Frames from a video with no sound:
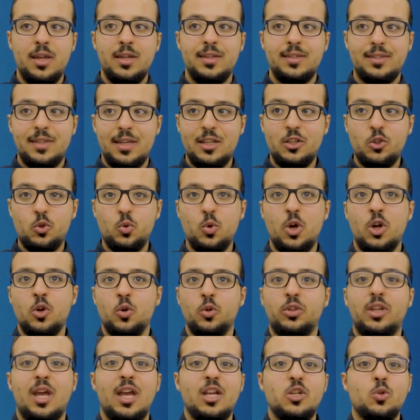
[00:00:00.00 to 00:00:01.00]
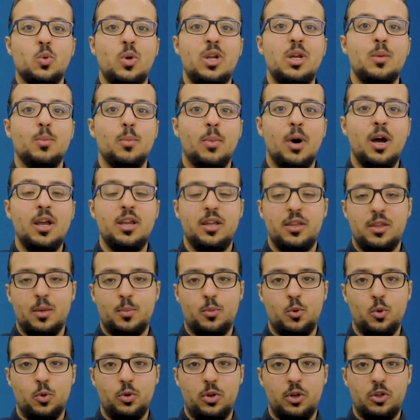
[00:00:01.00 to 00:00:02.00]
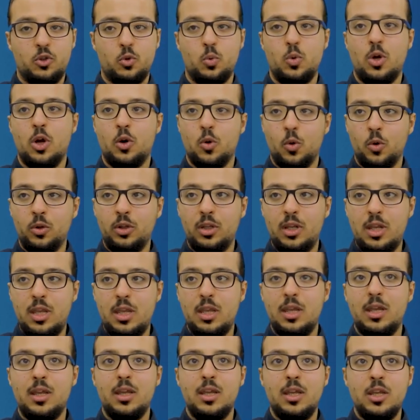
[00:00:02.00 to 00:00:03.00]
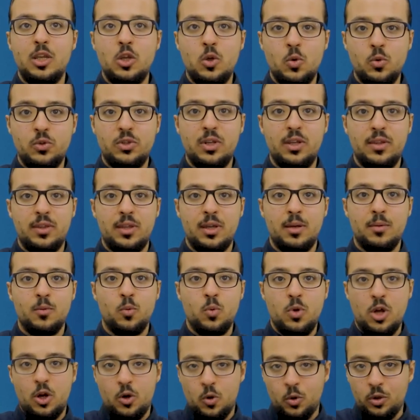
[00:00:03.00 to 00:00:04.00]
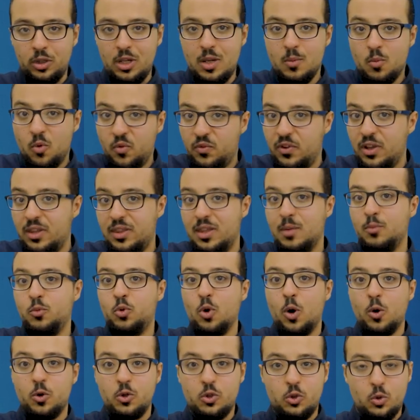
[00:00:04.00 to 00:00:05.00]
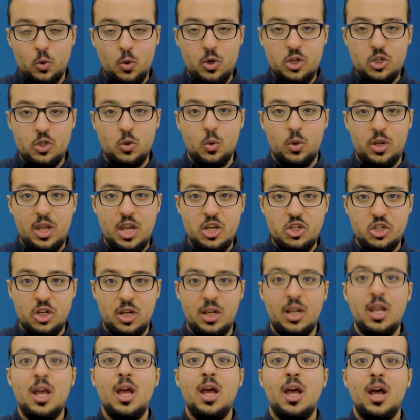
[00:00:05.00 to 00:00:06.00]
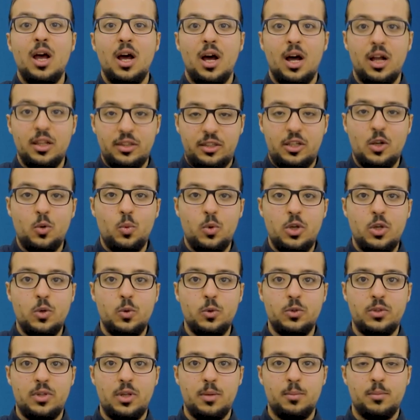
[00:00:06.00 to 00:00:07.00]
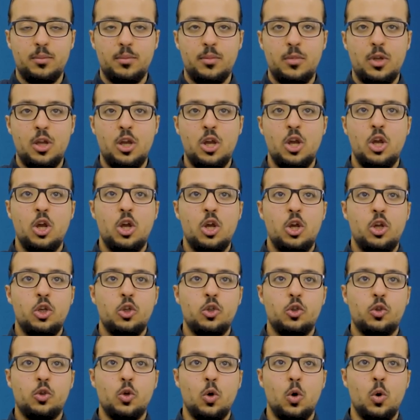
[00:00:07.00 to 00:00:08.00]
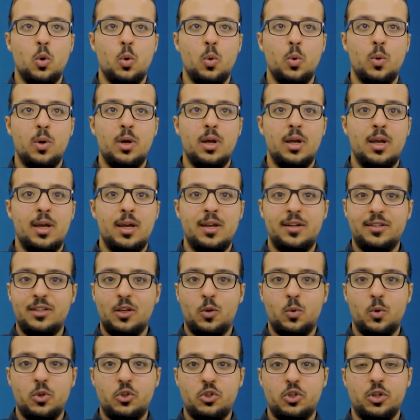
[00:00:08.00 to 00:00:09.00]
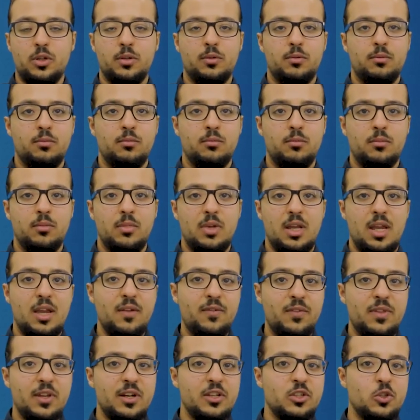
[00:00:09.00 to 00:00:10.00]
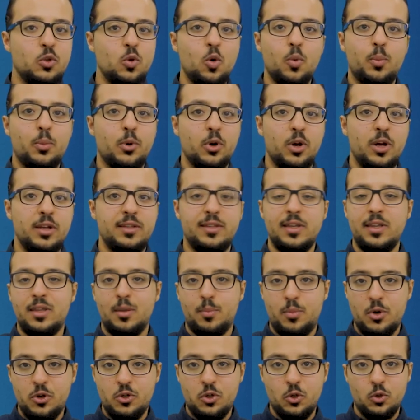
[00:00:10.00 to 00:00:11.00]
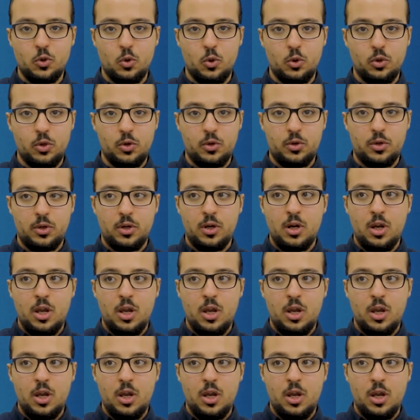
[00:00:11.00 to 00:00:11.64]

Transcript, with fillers: since we are not actually buying the products. We are only using them, we are only moving them to our storage location until we use them. So here's a question: if there is no price in the purchase order,